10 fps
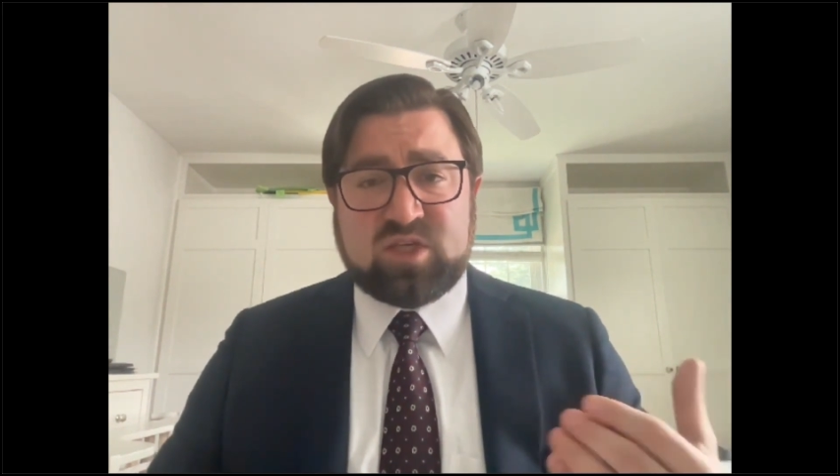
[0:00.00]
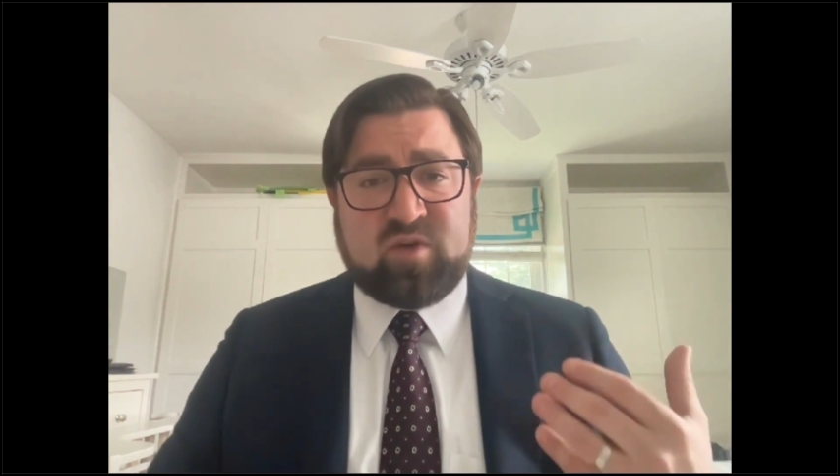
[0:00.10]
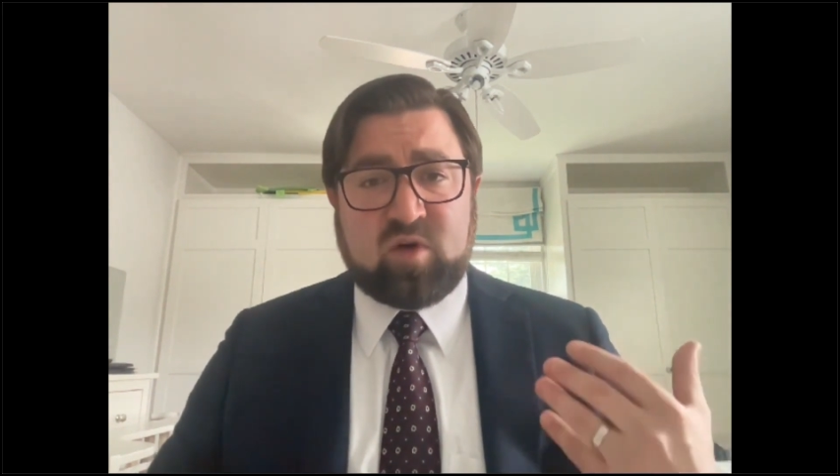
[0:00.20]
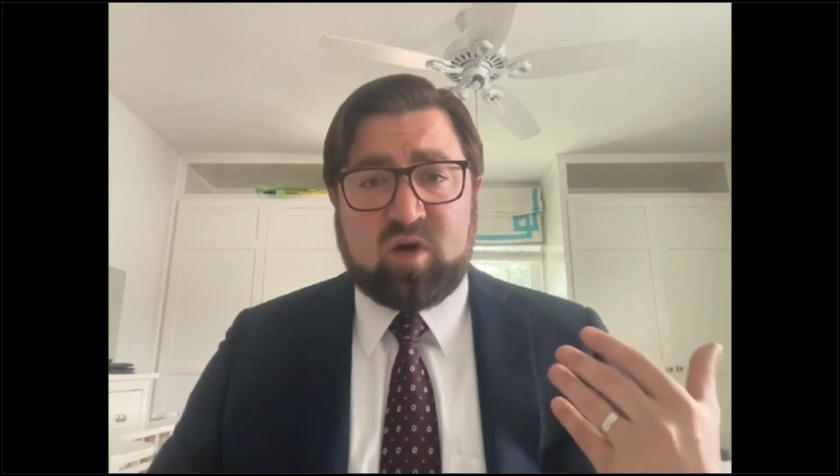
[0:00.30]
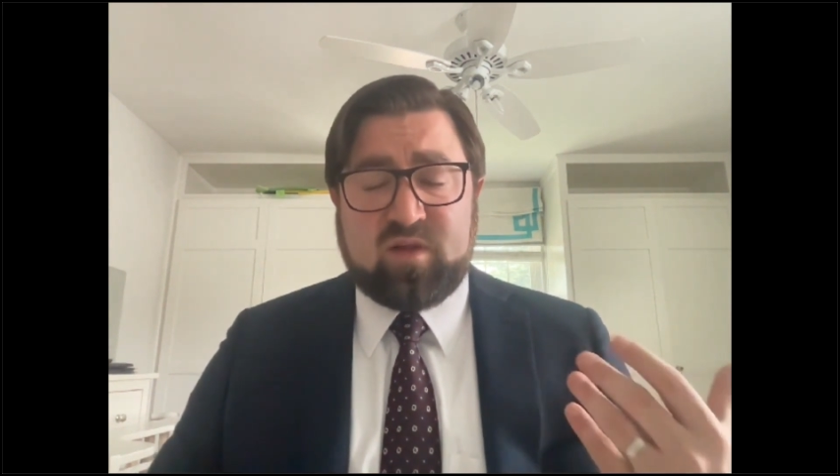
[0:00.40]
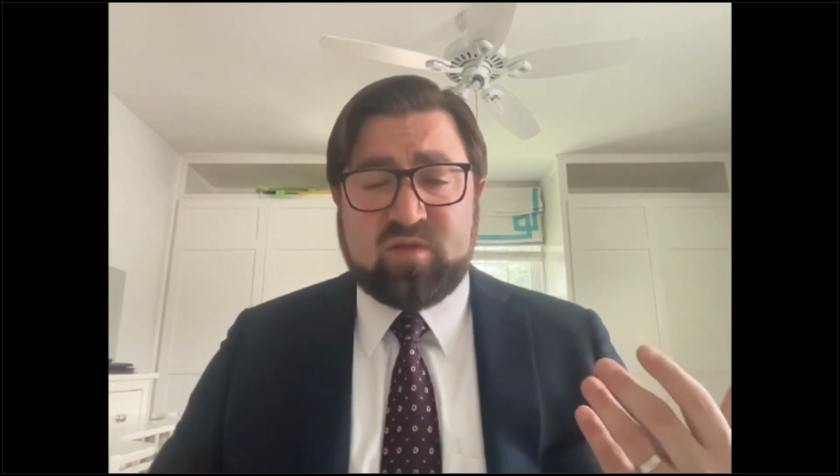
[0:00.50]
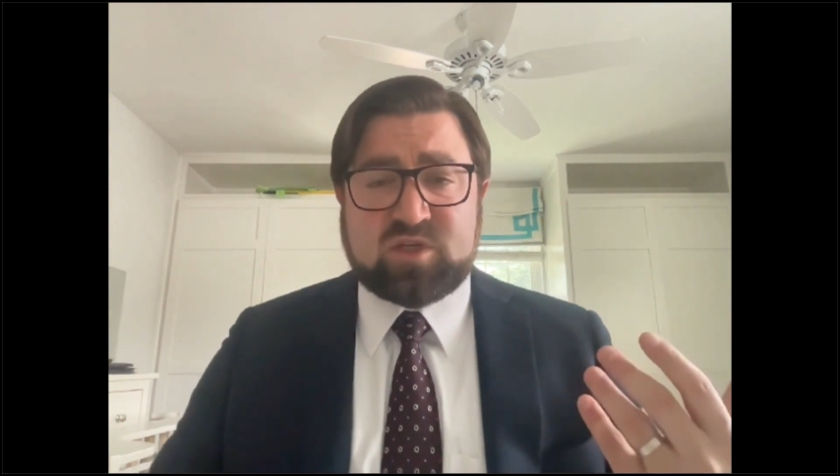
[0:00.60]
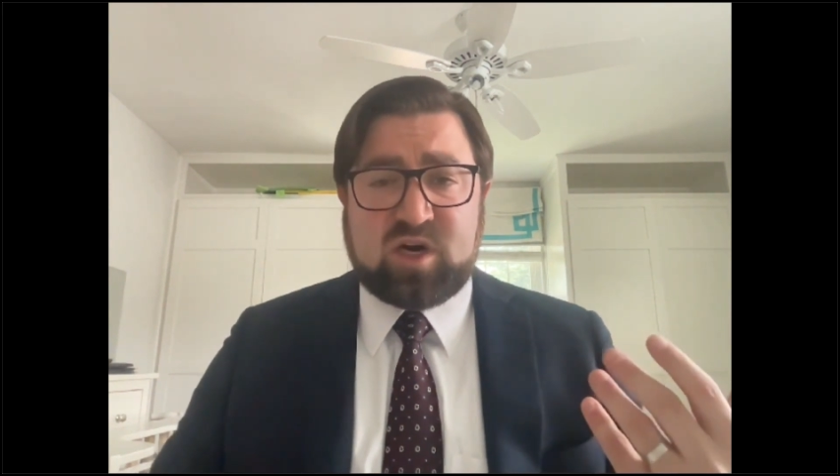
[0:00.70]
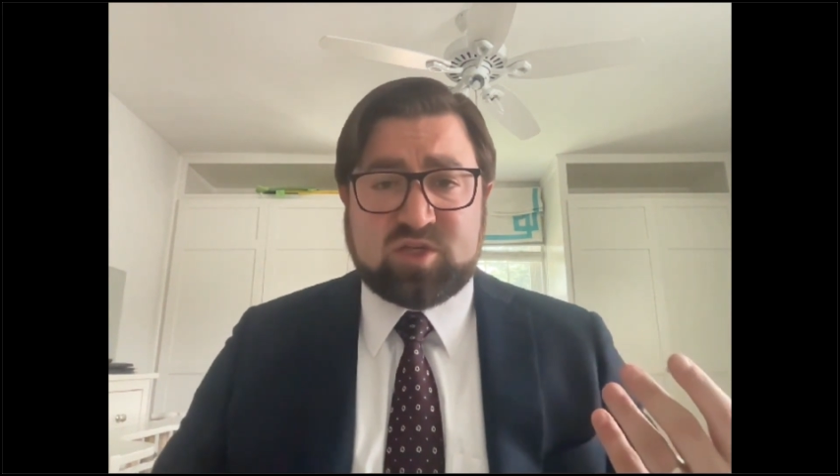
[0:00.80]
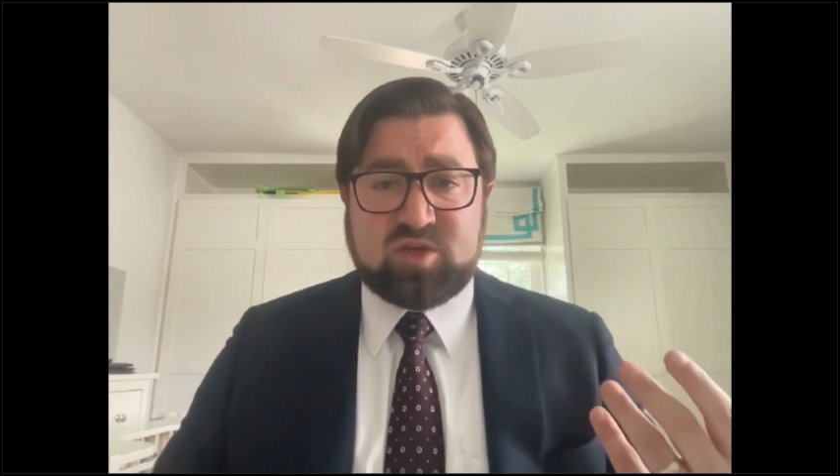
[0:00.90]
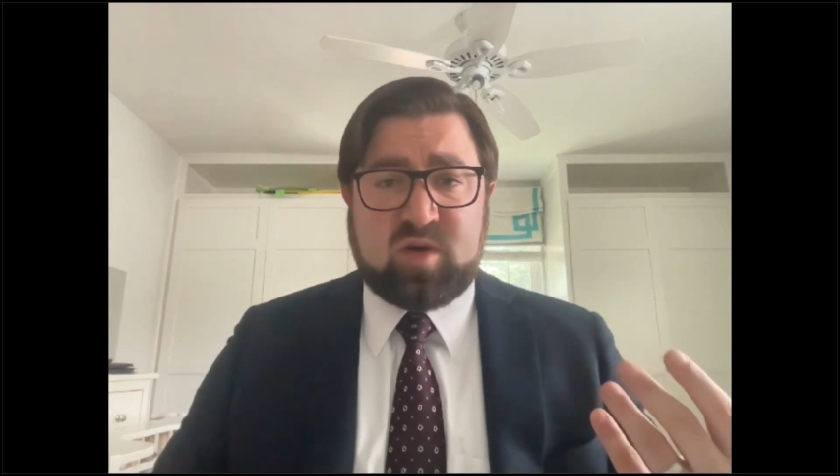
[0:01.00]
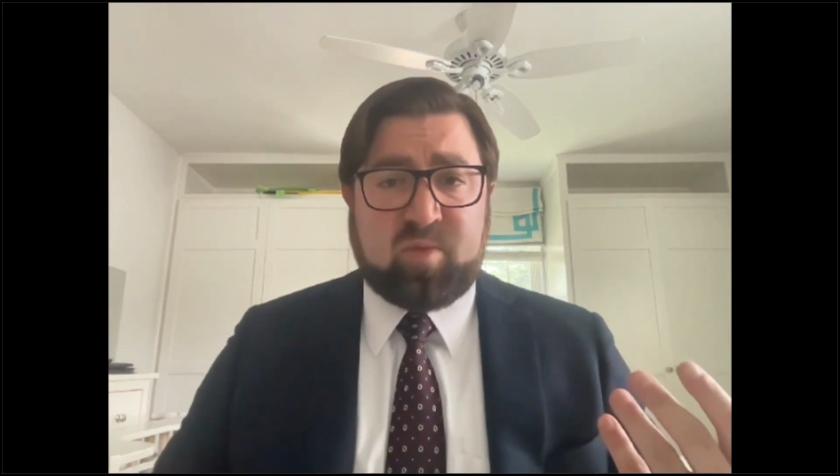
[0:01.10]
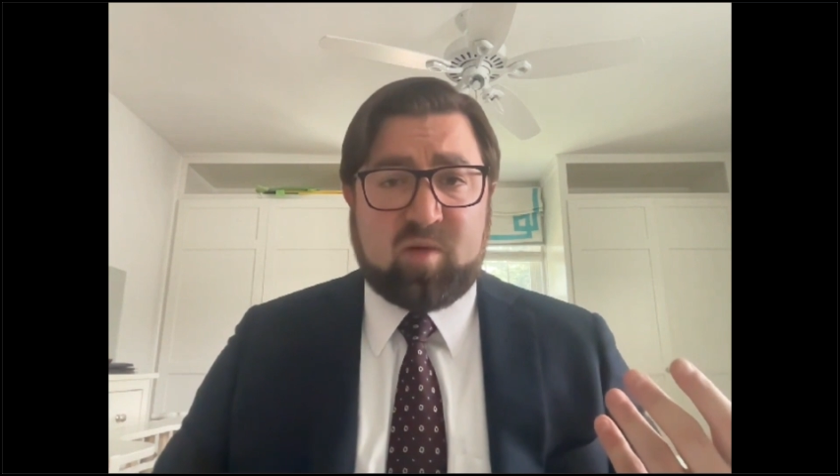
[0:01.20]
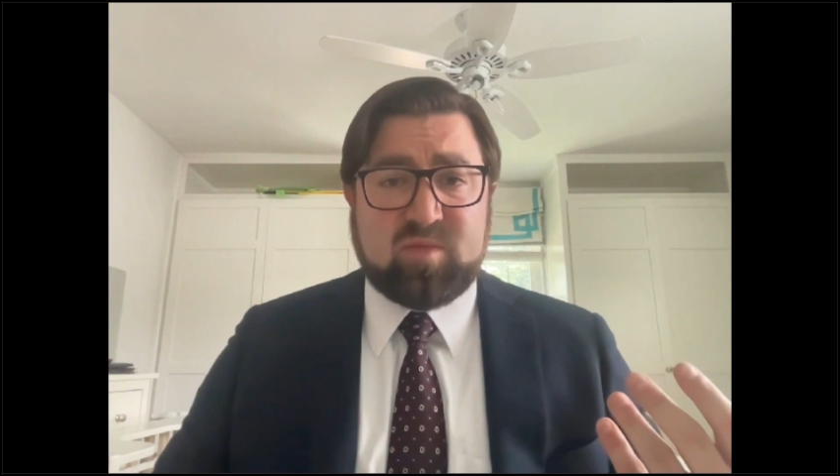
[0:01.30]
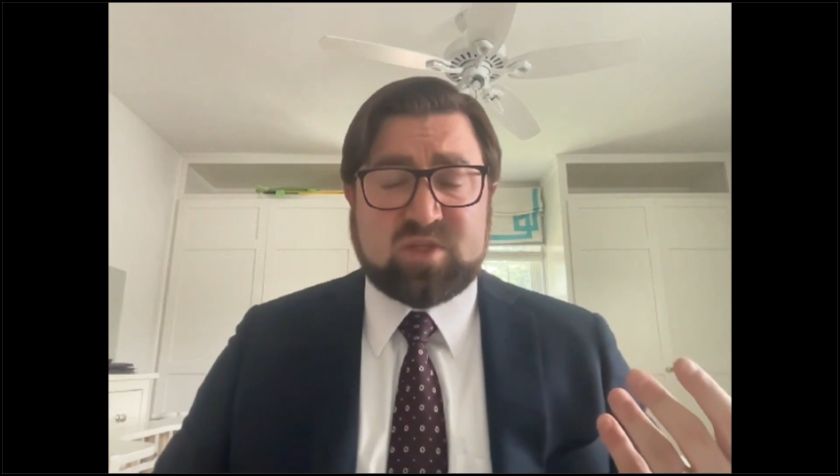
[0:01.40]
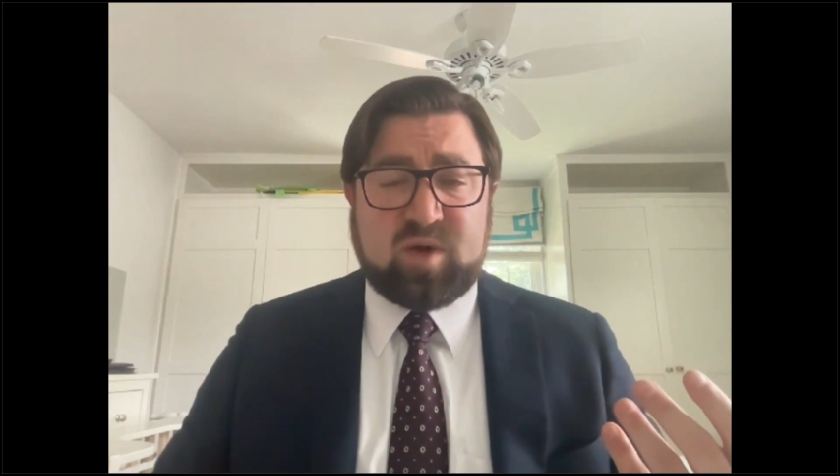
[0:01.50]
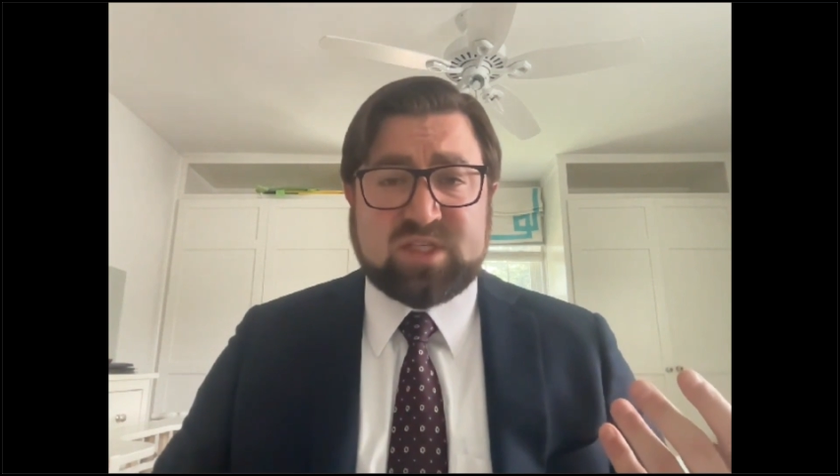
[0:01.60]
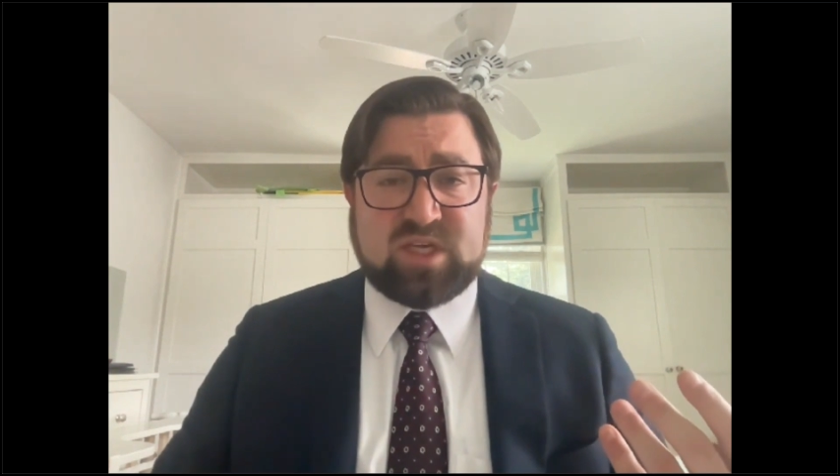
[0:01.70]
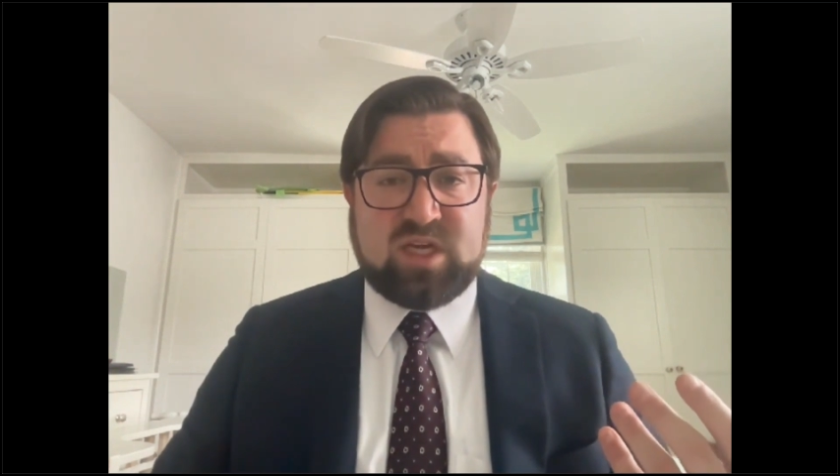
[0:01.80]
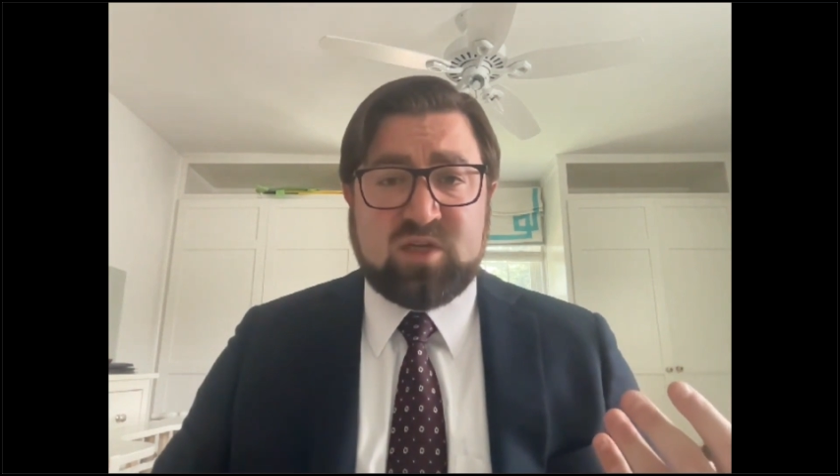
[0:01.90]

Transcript: If you're on the Treasury Department's website,